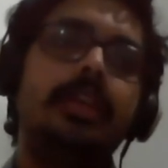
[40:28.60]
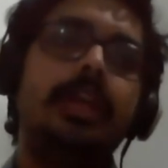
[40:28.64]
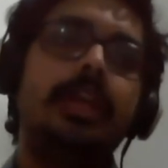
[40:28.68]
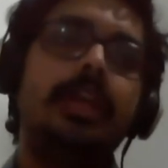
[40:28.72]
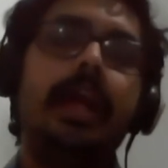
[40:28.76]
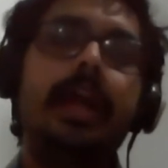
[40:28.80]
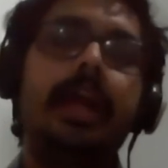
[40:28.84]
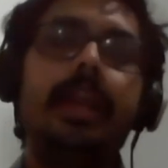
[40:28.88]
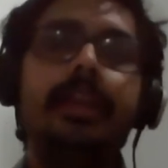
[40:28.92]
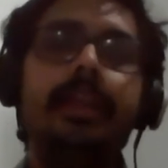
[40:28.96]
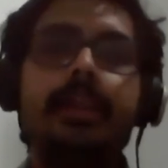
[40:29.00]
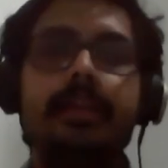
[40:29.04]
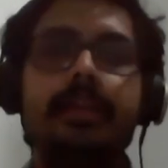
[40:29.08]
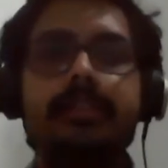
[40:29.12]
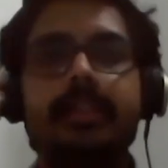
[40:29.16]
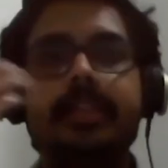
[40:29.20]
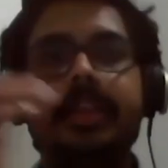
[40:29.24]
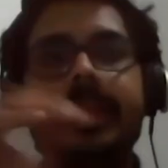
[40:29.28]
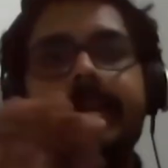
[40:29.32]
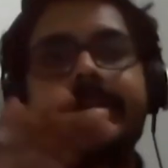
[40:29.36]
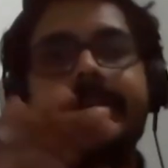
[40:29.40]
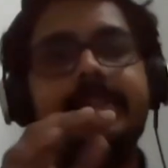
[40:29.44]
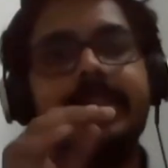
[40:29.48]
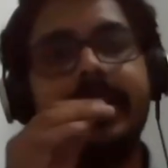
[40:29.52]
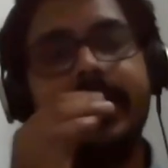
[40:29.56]
And the
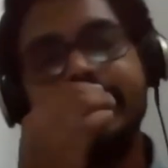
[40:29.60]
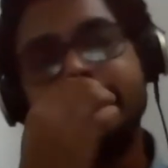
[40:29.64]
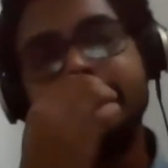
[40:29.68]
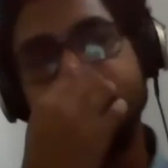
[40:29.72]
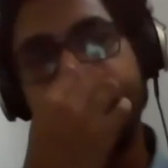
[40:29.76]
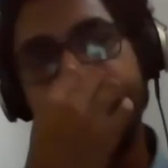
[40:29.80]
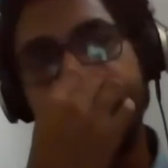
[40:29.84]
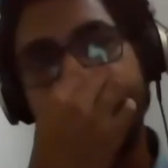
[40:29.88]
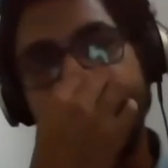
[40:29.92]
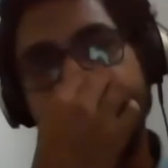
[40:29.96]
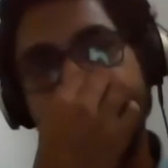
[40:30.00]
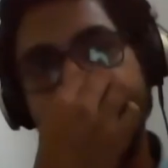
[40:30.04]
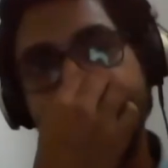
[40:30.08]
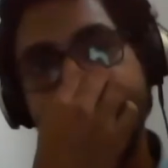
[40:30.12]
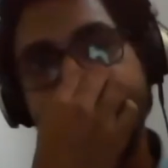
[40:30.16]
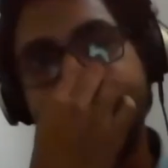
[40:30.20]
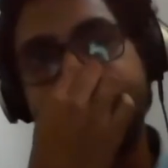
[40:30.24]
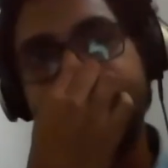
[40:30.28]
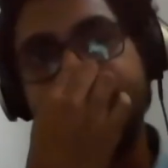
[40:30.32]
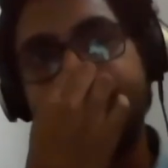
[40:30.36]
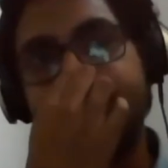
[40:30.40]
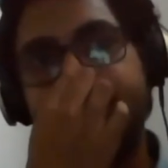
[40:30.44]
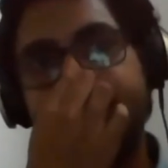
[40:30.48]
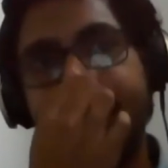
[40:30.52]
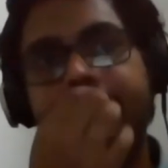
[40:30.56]
next aspect
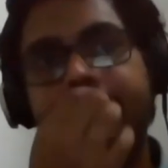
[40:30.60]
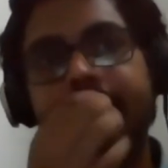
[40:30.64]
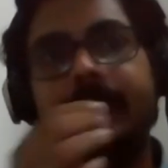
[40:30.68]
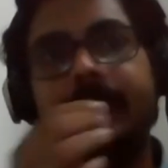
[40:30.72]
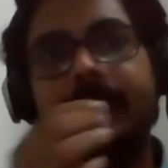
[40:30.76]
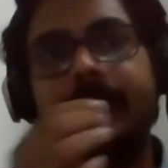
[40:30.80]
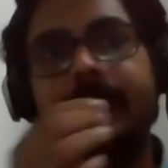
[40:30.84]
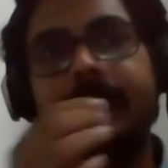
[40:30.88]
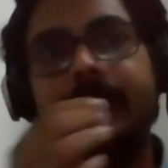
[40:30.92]
is you